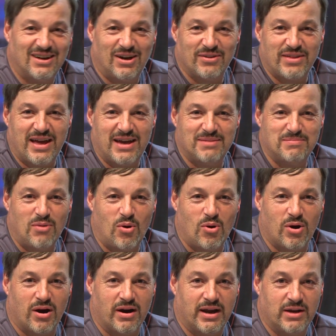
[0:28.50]
All that and
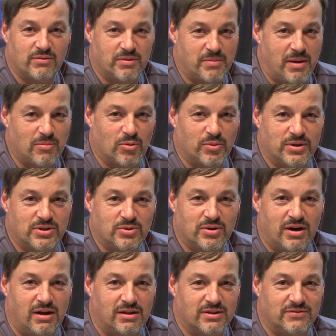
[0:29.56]
more. And remember, we do
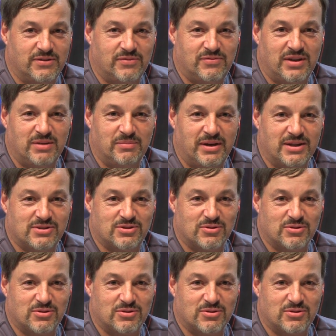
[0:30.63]
it all in 15 minutes,